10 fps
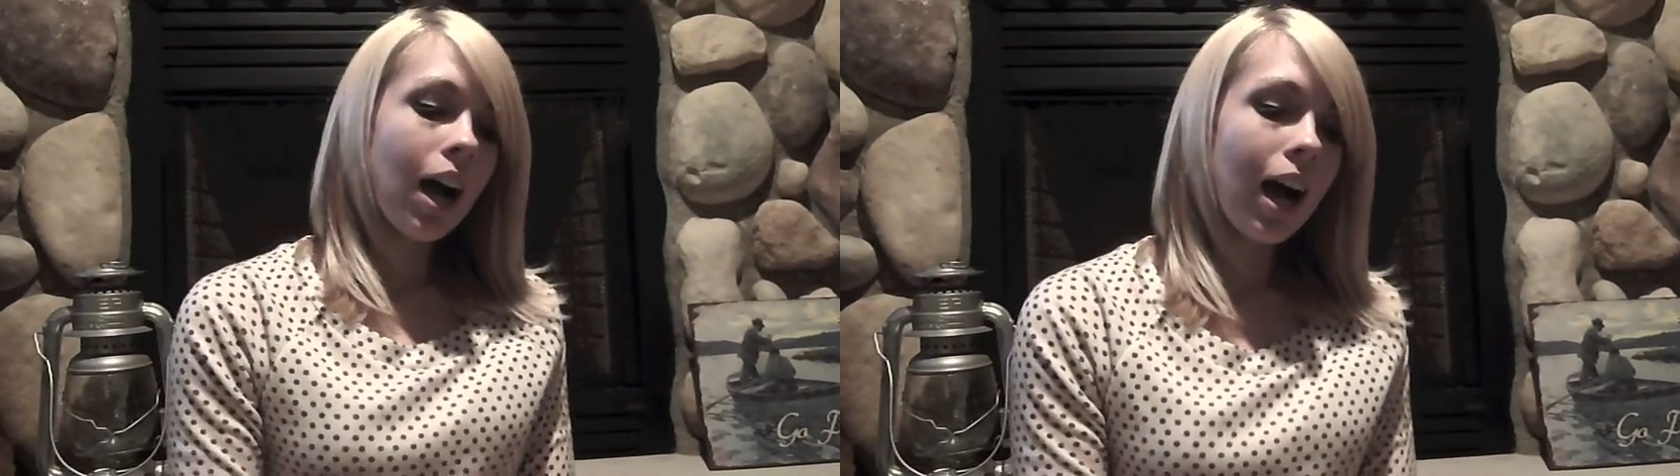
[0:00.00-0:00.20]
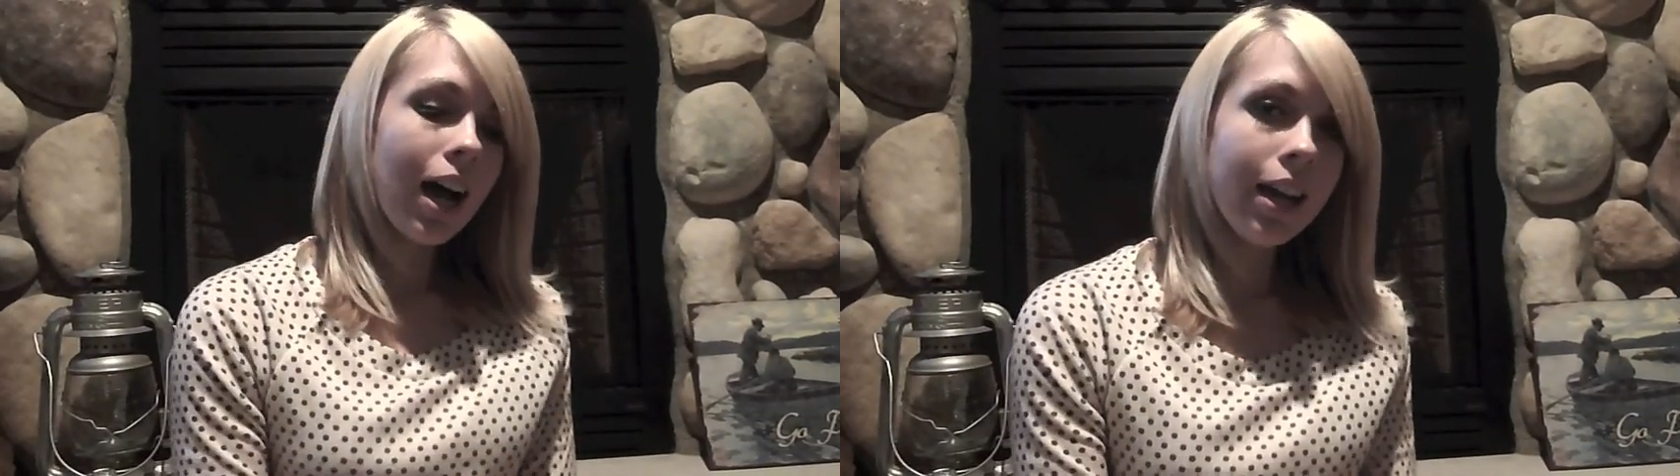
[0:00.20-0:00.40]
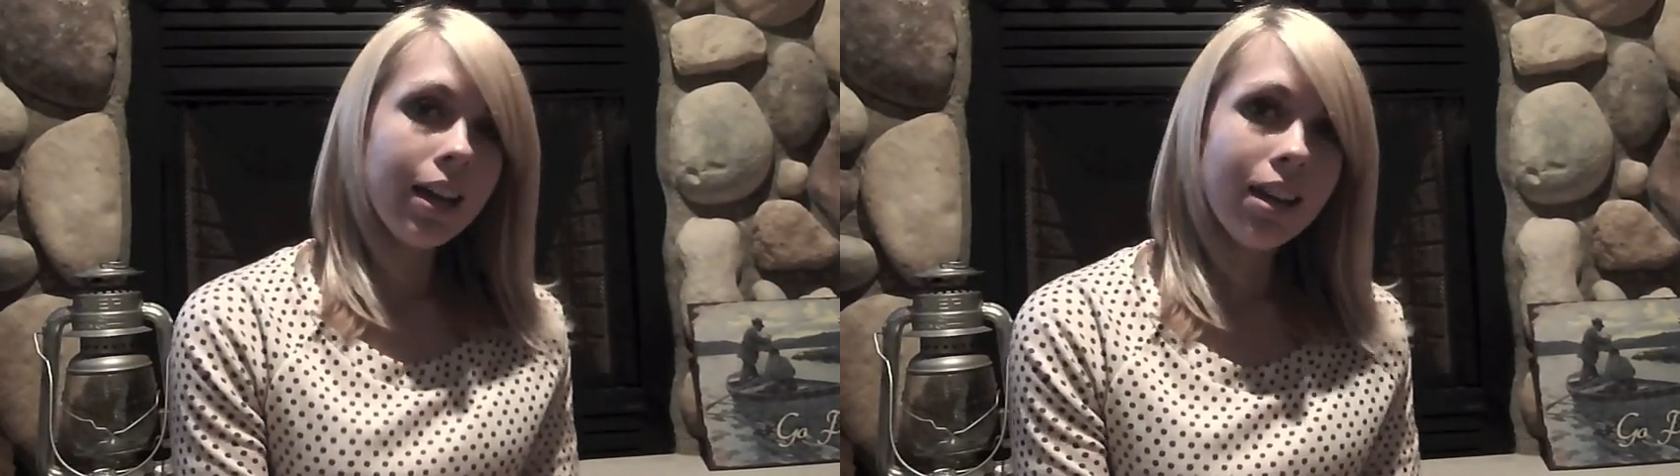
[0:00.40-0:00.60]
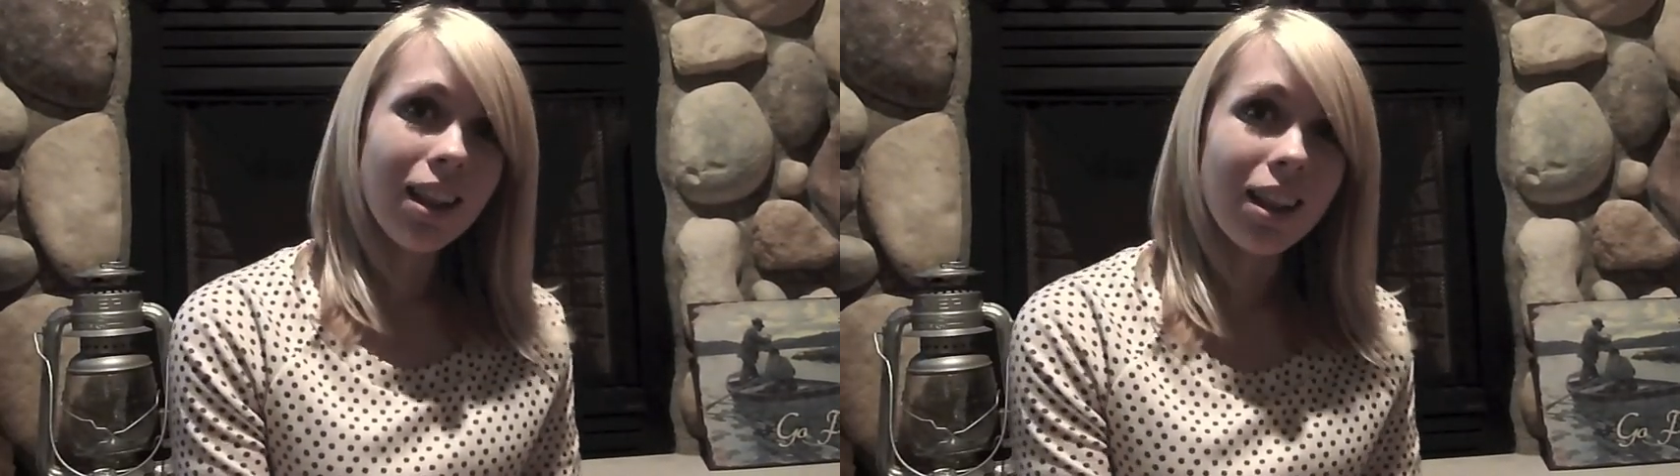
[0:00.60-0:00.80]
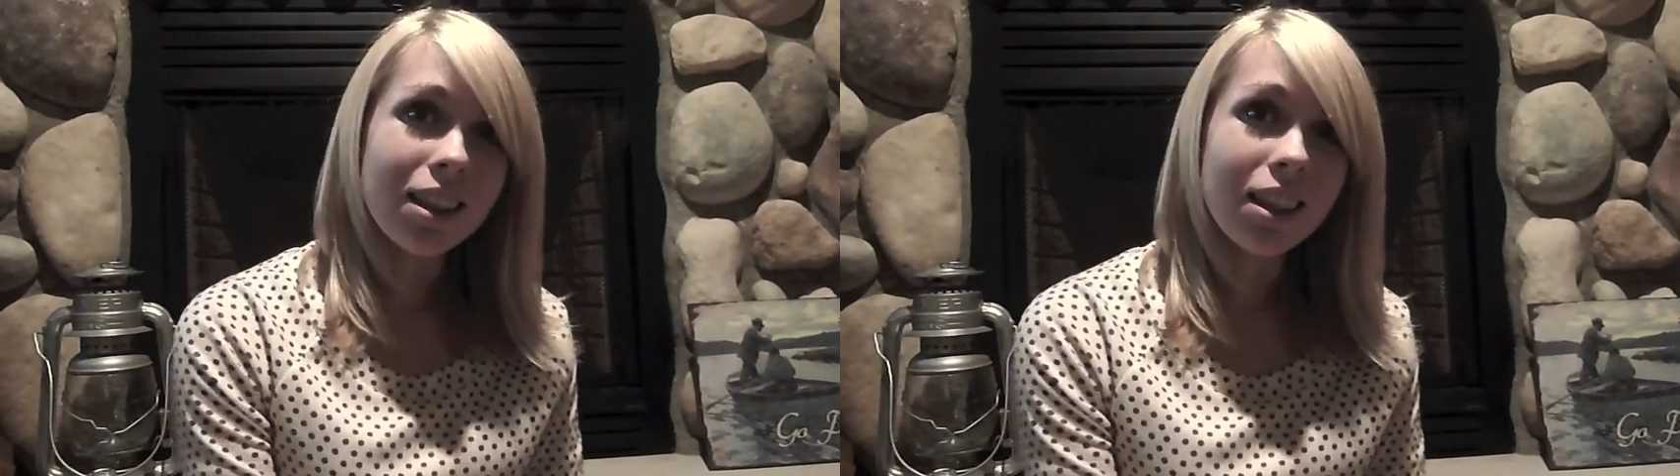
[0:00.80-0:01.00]
I
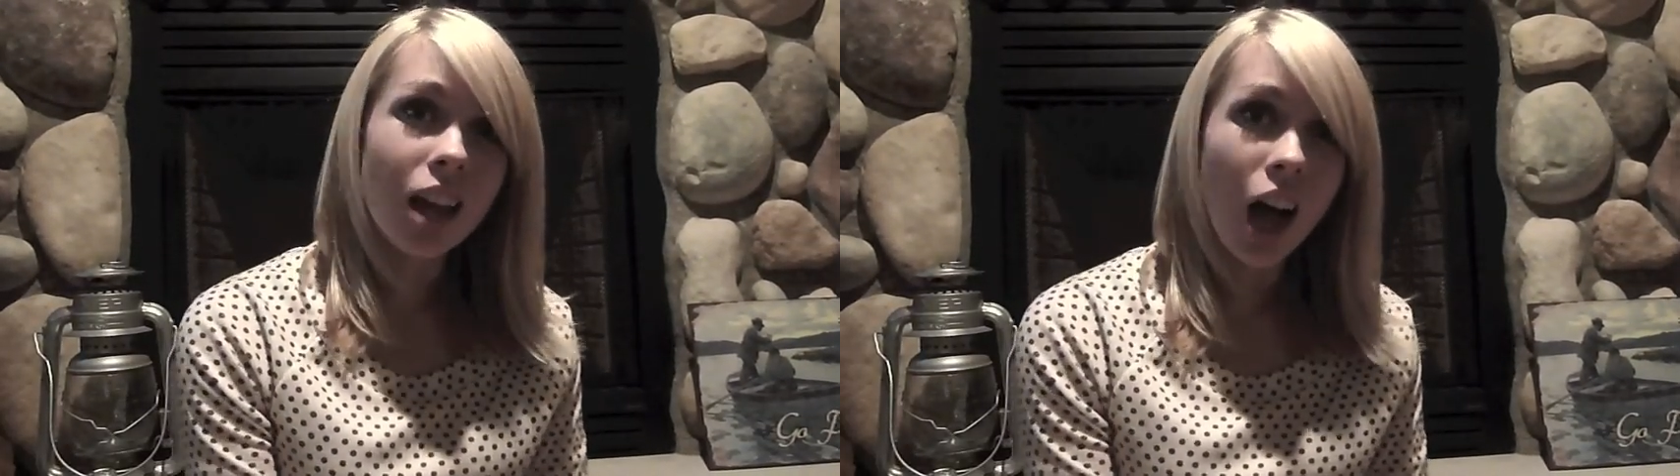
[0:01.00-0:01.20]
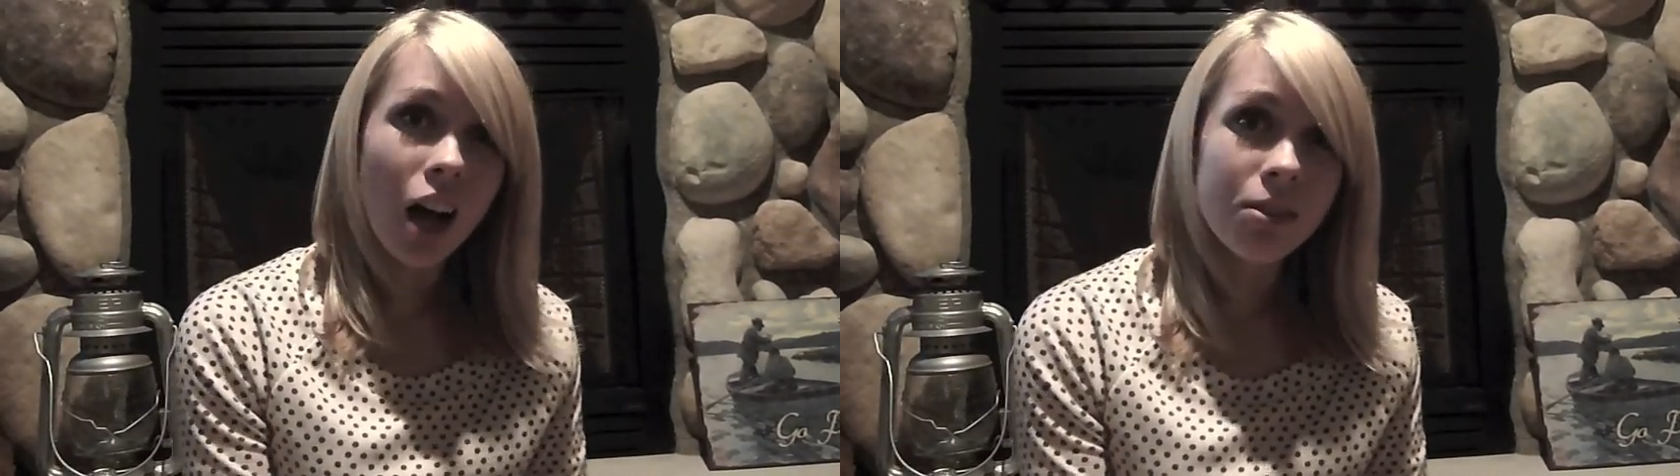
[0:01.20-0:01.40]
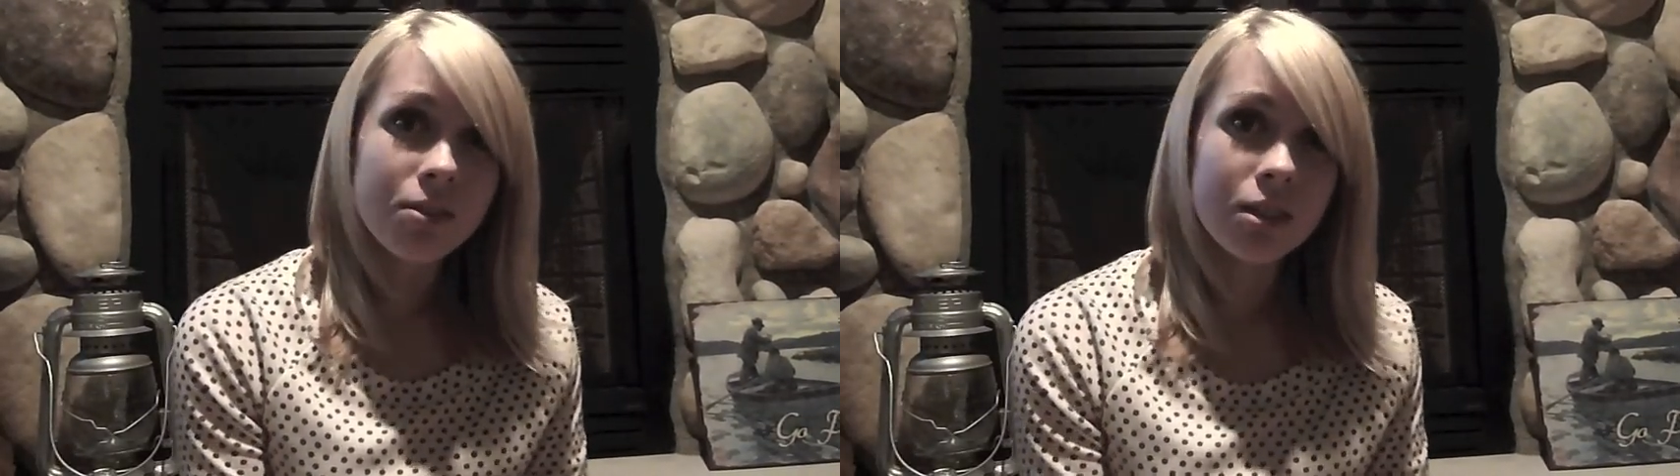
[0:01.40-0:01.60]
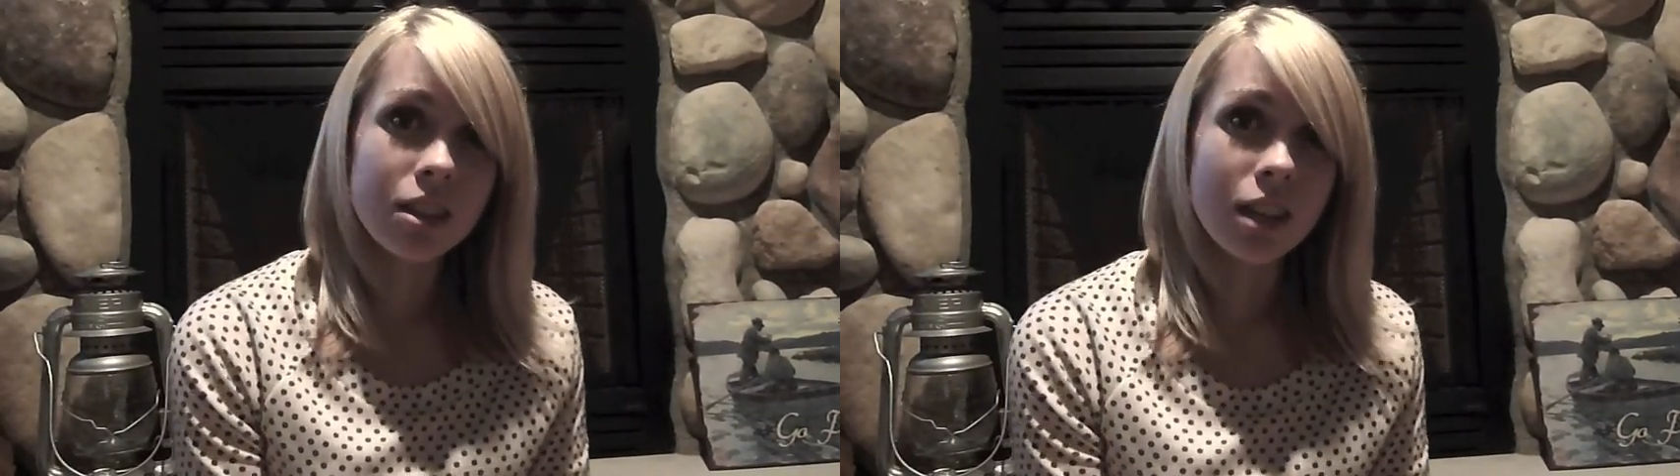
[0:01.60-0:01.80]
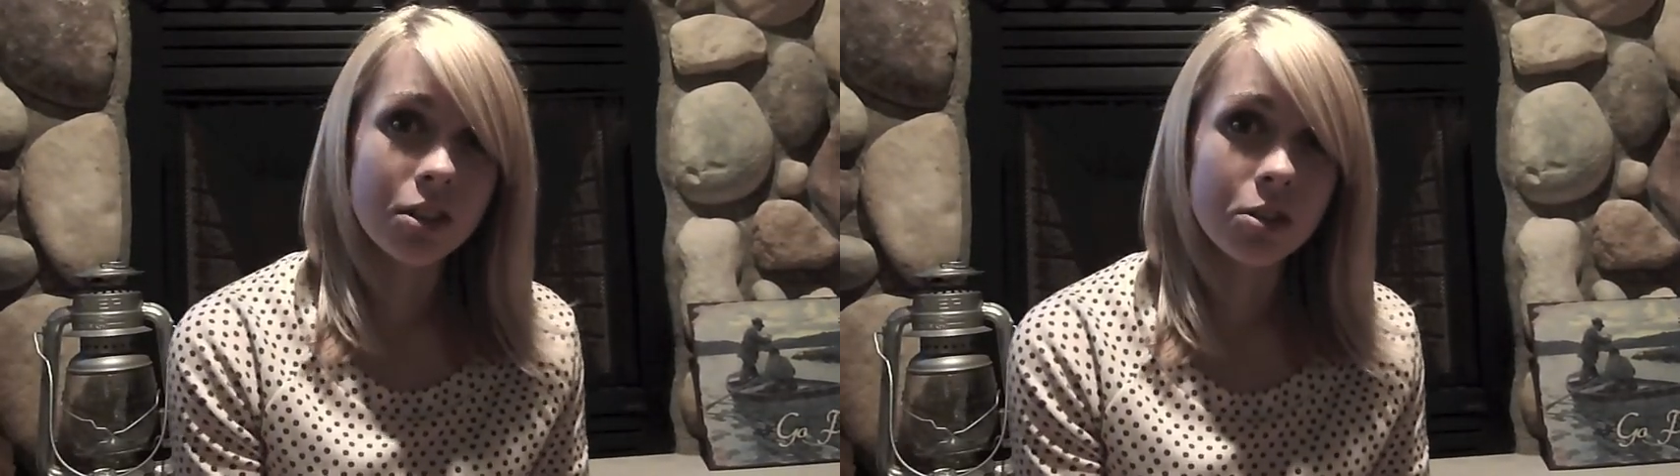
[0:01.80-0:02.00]
love
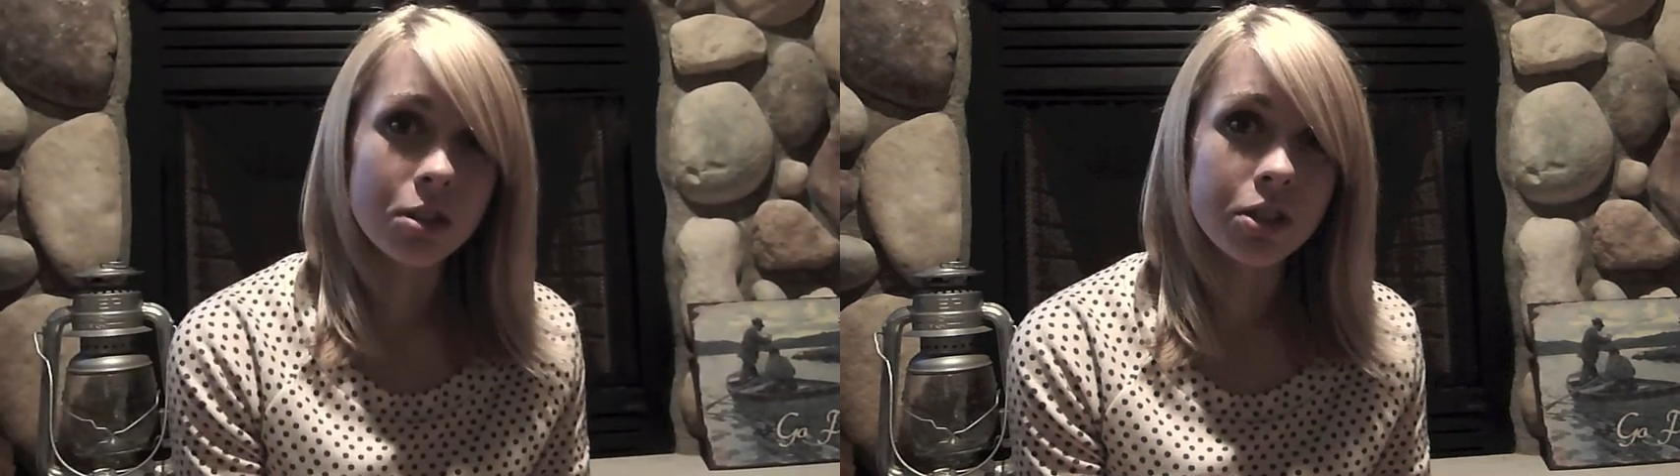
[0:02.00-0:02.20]
Luxury